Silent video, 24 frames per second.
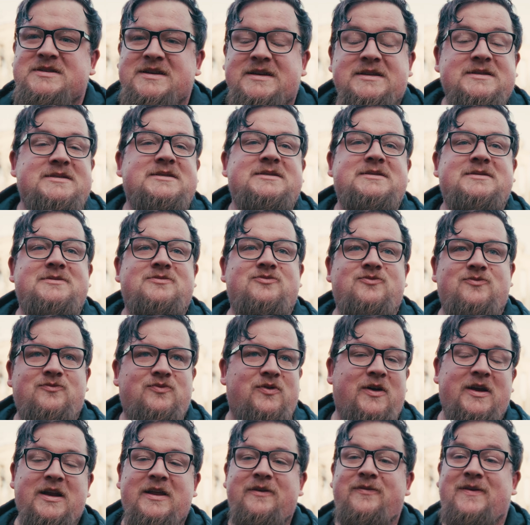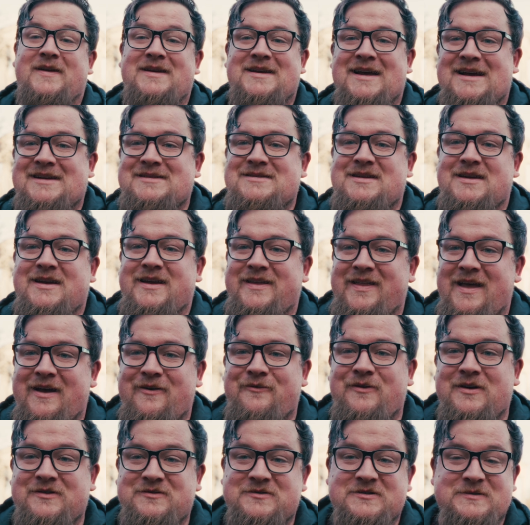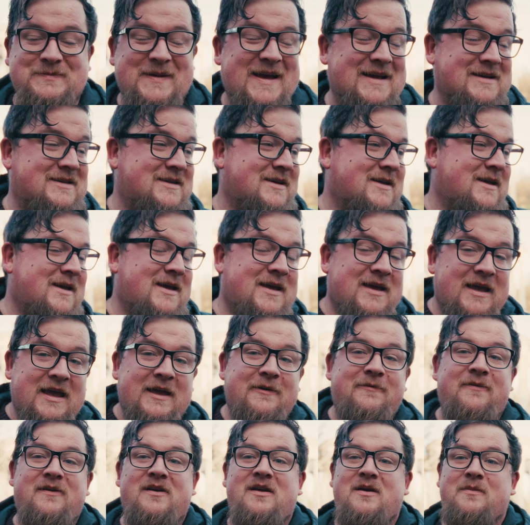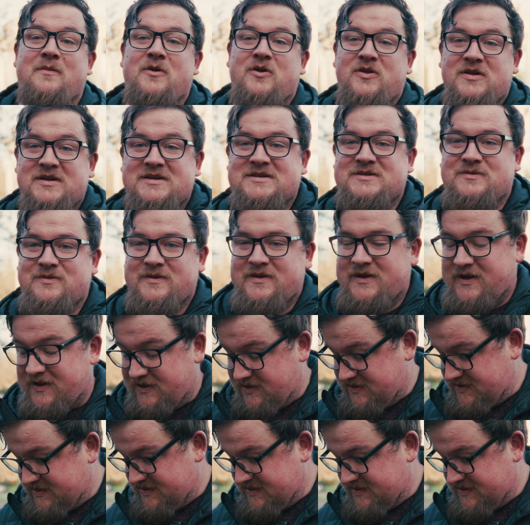It's really fantastic in that retrospect, if I am honest with you.